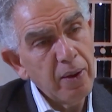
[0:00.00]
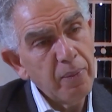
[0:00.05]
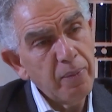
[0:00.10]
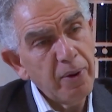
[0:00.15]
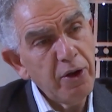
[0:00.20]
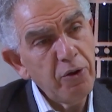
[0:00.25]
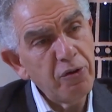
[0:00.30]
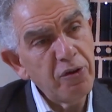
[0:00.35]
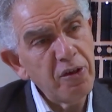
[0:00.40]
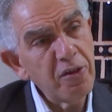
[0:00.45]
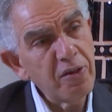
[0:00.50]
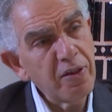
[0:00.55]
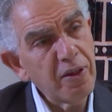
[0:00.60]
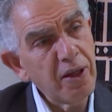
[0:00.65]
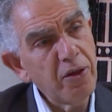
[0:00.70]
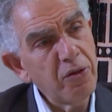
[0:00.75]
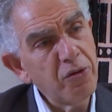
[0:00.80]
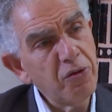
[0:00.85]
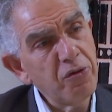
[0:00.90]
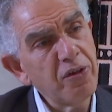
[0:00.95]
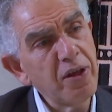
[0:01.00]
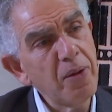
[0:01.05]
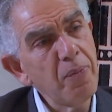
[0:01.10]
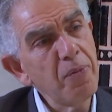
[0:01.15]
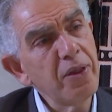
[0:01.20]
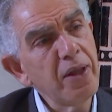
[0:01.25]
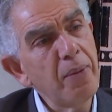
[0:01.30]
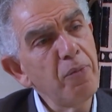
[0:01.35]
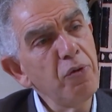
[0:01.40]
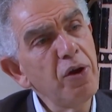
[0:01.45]
But at the same
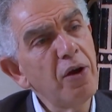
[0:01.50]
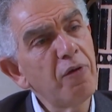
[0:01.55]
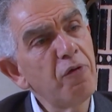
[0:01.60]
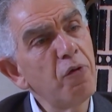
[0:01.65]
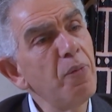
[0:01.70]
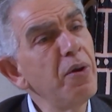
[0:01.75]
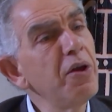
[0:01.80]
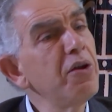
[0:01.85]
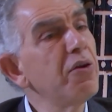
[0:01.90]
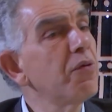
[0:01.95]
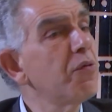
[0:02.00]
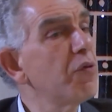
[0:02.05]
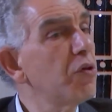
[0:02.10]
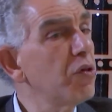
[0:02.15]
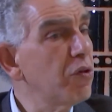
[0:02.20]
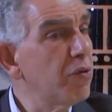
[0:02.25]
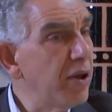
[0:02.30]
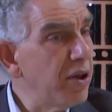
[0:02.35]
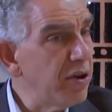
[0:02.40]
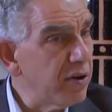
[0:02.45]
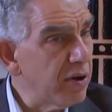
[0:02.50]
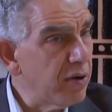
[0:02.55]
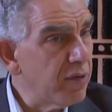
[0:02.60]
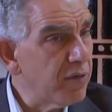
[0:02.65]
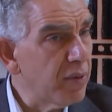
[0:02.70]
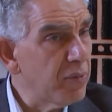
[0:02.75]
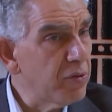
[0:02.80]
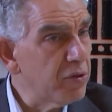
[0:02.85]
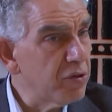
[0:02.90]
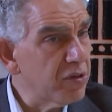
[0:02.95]
time, you have a major frustration
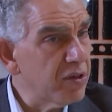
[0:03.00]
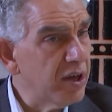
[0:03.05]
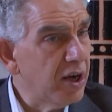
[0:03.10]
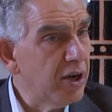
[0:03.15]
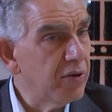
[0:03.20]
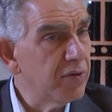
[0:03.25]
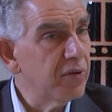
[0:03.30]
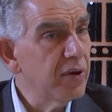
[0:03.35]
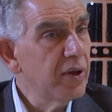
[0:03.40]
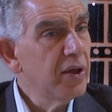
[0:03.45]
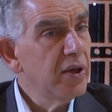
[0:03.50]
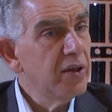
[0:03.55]
from the South.